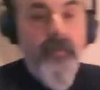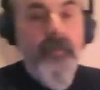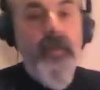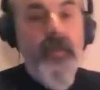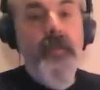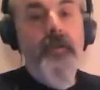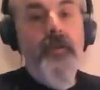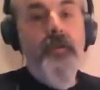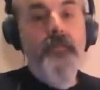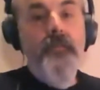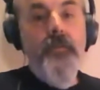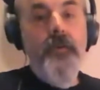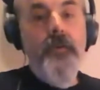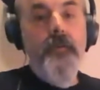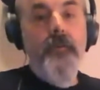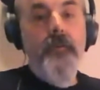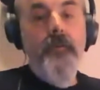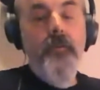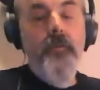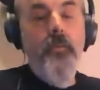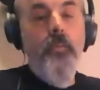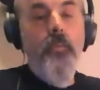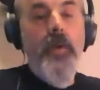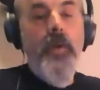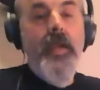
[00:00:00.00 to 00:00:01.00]
in different
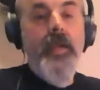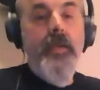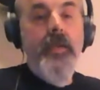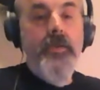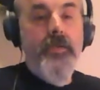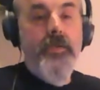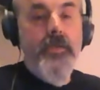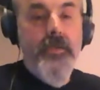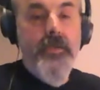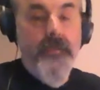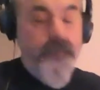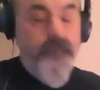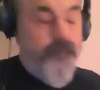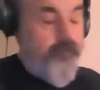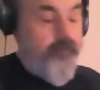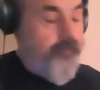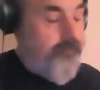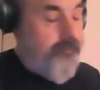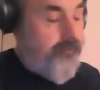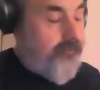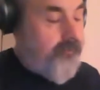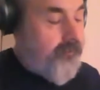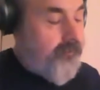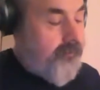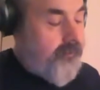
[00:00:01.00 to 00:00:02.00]
ways,
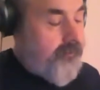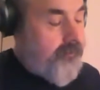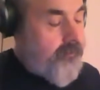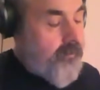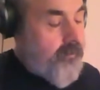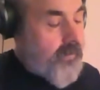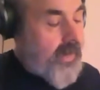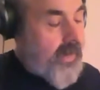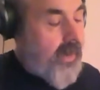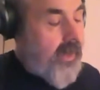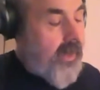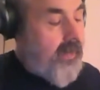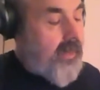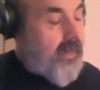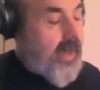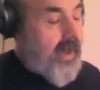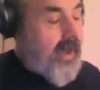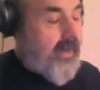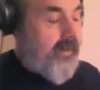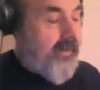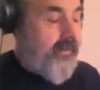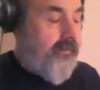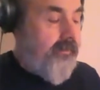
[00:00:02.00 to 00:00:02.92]
a lot,